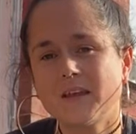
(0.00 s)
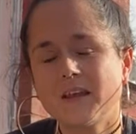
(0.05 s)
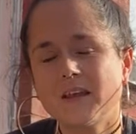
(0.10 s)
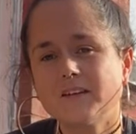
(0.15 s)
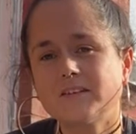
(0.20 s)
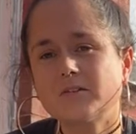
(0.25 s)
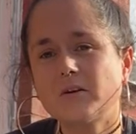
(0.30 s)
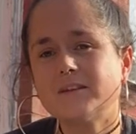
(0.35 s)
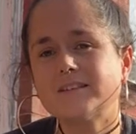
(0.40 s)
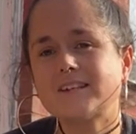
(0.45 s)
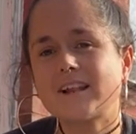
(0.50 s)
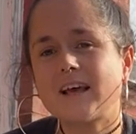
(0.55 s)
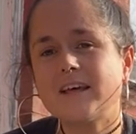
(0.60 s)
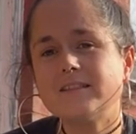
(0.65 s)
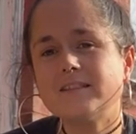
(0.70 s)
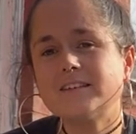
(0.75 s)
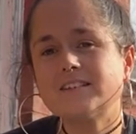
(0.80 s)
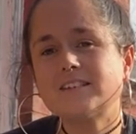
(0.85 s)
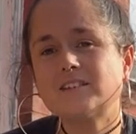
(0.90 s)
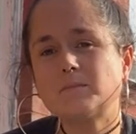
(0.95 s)
So it's like
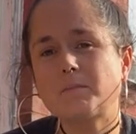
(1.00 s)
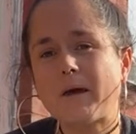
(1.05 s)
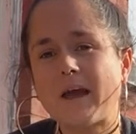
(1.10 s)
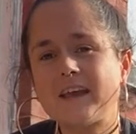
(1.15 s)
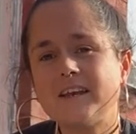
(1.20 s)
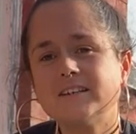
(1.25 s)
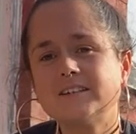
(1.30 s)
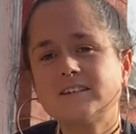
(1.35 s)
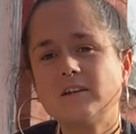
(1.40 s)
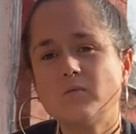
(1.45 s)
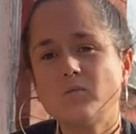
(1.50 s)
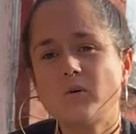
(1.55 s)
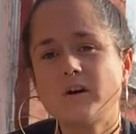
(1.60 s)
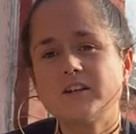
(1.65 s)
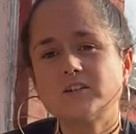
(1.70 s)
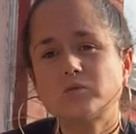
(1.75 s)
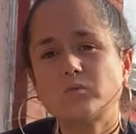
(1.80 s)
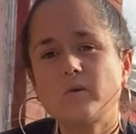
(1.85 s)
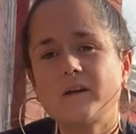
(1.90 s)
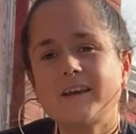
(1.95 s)
the space in
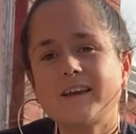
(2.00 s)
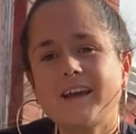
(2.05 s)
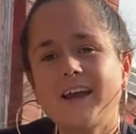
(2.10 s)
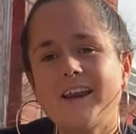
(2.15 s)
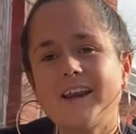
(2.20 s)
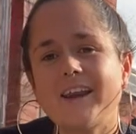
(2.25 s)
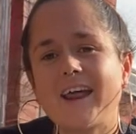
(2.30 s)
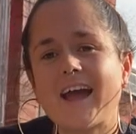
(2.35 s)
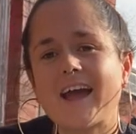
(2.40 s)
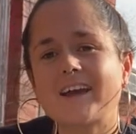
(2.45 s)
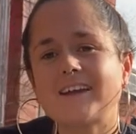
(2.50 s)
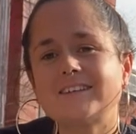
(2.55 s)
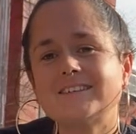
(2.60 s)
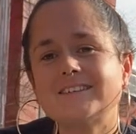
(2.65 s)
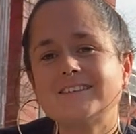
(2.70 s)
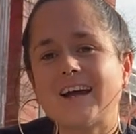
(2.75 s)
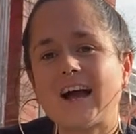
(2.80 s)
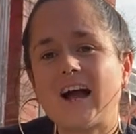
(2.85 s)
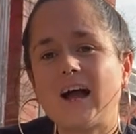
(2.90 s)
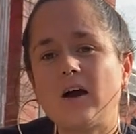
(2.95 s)
which we connect
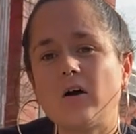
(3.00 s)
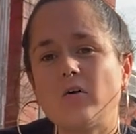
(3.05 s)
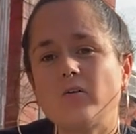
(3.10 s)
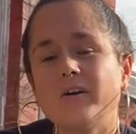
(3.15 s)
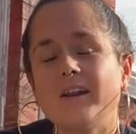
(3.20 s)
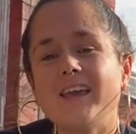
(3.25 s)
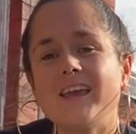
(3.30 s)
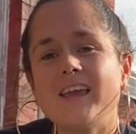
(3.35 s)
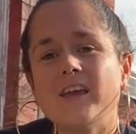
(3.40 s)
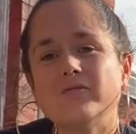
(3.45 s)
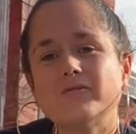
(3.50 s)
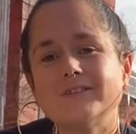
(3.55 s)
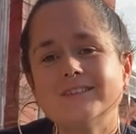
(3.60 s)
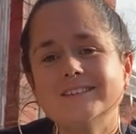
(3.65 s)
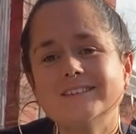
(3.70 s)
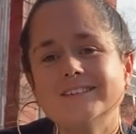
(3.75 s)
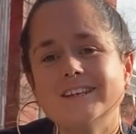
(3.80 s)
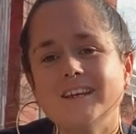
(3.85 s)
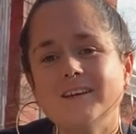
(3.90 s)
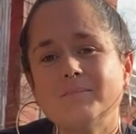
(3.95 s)
down even
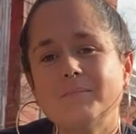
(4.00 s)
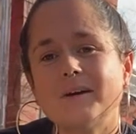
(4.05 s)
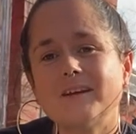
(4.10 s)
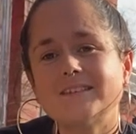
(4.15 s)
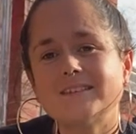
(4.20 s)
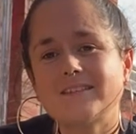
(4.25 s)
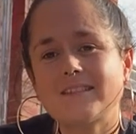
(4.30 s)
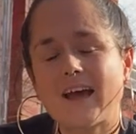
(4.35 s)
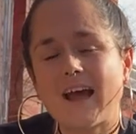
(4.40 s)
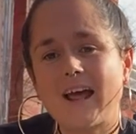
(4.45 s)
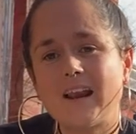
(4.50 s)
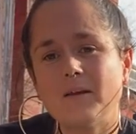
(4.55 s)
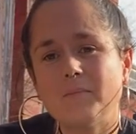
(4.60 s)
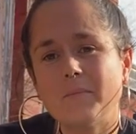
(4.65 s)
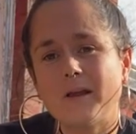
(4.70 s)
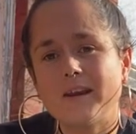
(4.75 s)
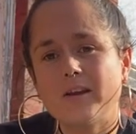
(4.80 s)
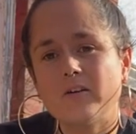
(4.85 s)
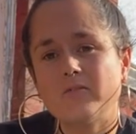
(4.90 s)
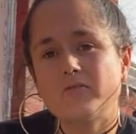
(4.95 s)
deeper to the
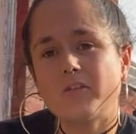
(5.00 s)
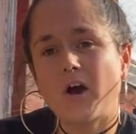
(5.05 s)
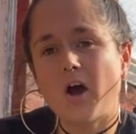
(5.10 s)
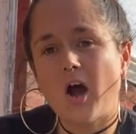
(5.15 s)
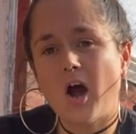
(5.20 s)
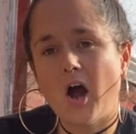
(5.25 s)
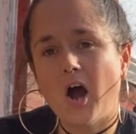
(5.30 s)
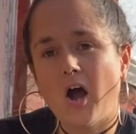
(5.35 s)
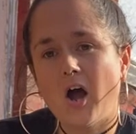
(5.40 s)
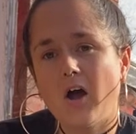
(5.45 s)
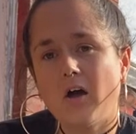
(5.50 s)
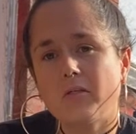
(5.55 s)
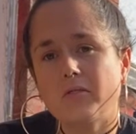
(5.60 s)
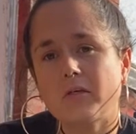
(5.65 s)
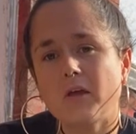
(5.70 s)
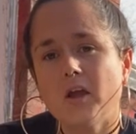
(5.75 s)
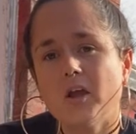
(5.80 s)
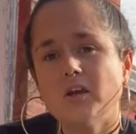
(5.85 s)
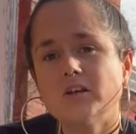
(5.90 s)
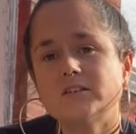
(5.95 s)
element of the earth,
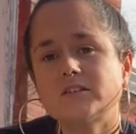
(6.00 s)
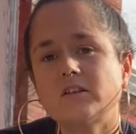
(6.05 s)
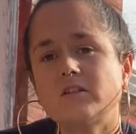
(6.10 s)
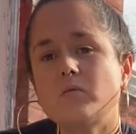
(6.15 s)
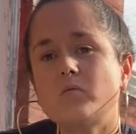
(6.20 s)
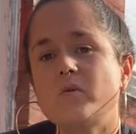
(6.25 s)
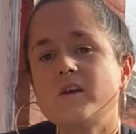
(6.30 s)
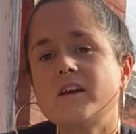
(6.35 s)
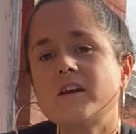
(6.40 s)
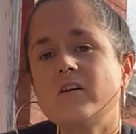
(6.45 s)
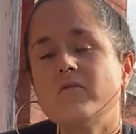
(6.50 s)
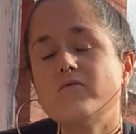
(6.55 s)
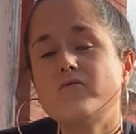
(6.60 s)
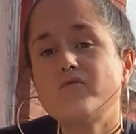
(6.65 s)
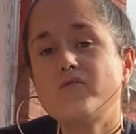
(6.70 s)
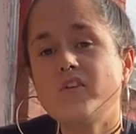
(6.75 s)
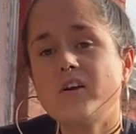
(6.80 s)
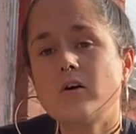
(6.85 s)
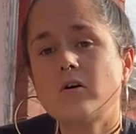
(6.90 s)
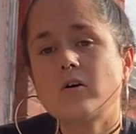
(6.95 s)
so that we can
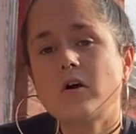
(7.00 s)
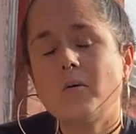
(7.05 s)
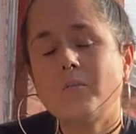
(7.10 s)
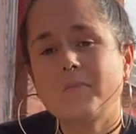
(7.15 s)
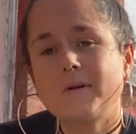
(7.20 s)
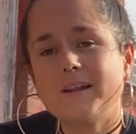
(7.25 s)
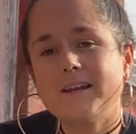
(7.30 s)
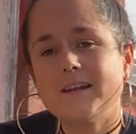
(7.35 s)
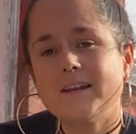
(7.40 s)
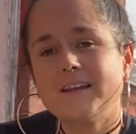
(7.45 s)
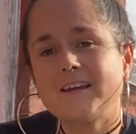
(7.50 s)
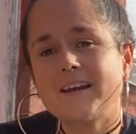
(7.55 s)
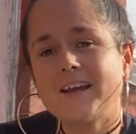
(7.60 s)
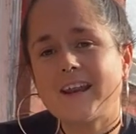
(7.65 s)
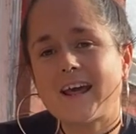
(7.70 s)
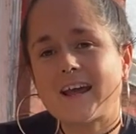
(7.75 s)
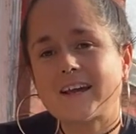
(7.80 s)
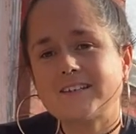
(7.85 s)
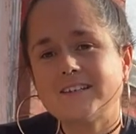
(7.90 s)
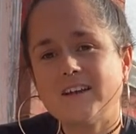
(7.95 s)
feel completely
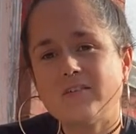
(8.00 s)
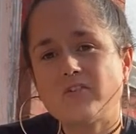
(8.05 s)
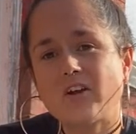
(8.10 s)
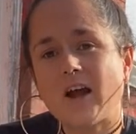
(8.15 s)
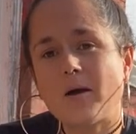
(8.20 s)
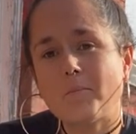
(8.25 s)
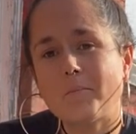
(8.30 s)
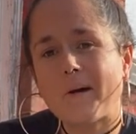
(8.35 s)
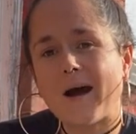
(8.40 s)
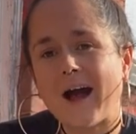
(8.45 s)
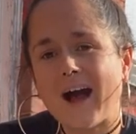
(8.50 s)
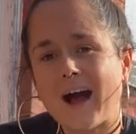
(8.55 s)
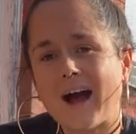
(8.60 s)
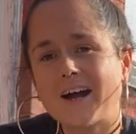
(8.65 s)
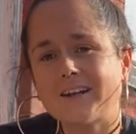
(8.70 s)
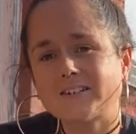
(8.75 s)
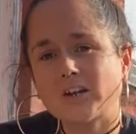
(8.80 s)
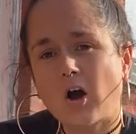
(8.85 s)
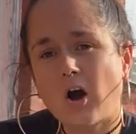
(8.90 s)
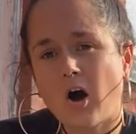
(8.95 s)
connected and
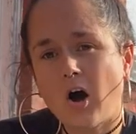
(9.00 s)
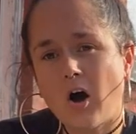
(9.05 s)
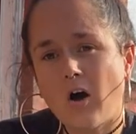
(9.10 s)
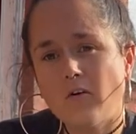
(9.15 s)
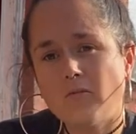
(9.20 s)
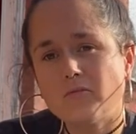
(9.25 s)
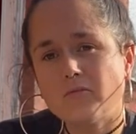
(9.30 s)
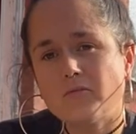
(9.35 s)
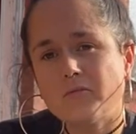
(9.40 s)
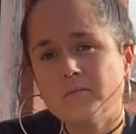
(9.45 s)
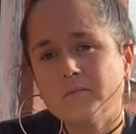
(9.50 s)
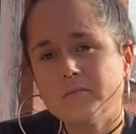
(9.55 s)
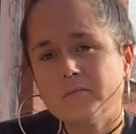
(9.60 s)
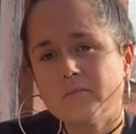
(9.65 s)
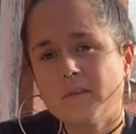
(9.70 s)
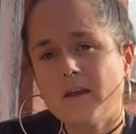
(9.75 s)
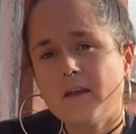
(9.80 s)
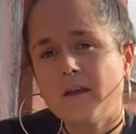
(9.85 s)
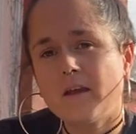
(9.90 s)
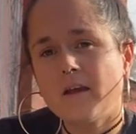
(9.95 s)
part of.
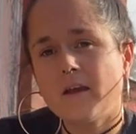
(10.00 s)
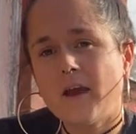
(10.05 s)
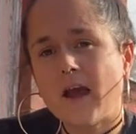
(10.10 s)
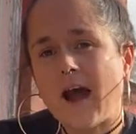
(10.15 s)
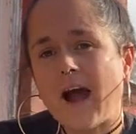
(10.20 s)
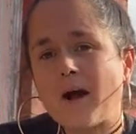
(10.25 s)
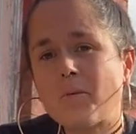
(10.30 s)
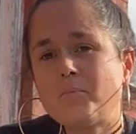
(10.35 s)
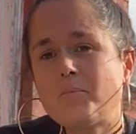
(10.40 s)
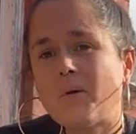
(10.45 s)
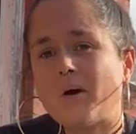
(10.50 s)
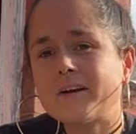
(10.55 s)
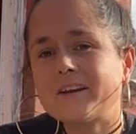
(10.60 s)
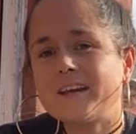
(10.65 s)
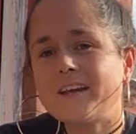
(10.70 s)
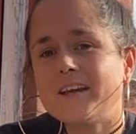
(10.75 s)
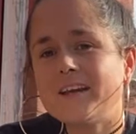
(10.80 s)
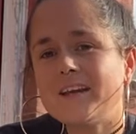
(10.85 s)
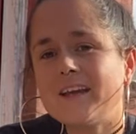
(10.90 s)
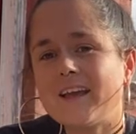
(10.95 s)
Our
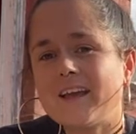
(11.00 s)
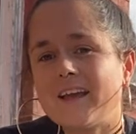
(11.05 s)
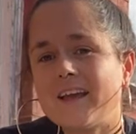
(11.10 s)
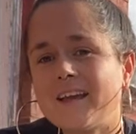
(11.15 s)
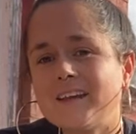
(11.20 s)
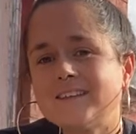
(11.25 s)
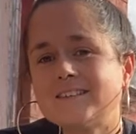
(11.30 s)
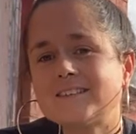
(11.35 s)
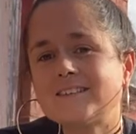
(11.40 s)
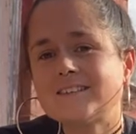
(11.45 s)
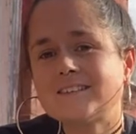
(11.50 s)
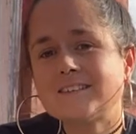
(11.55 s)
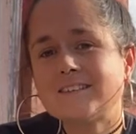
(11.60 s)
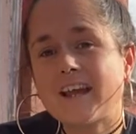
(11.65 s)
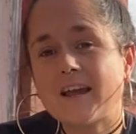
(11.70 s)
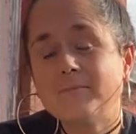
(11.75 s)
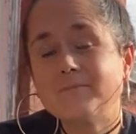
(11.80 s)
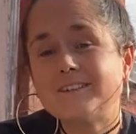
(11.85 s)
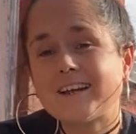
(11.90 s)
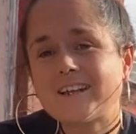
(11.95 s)
body is the
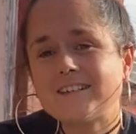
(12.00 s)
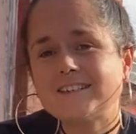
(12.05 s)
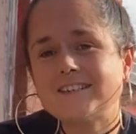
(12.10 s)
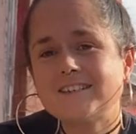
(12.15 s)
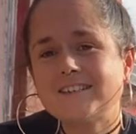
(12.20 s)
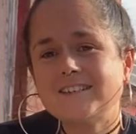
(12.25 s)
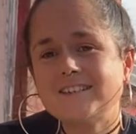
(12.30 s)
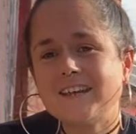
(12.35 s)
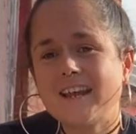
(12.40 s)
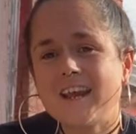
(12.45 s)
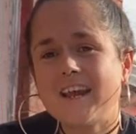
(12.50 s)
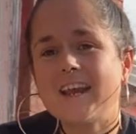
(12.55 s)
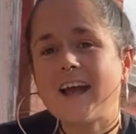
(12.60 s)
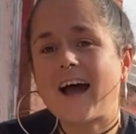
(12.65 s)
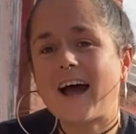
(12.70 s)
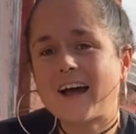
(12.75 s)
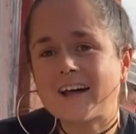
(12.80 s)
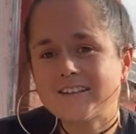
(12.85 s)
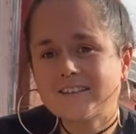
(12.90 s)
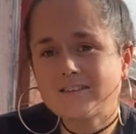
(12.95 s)
same density
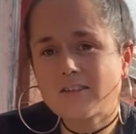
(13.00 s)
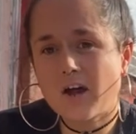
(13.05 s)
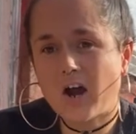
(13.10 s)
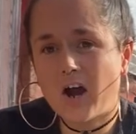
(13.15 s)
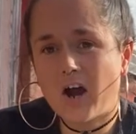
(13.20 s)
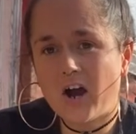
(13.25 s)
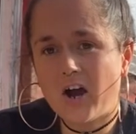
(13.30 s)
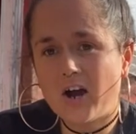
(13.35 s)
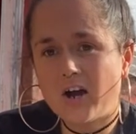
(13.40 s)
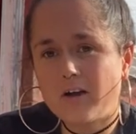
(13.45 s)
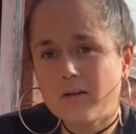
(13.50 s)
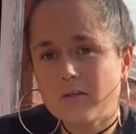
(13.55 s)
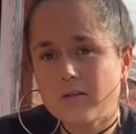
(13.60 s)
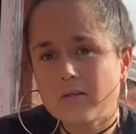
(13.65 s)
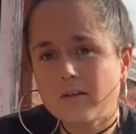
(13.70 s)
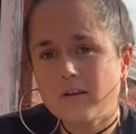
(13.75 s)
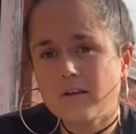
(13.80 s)
as the earth.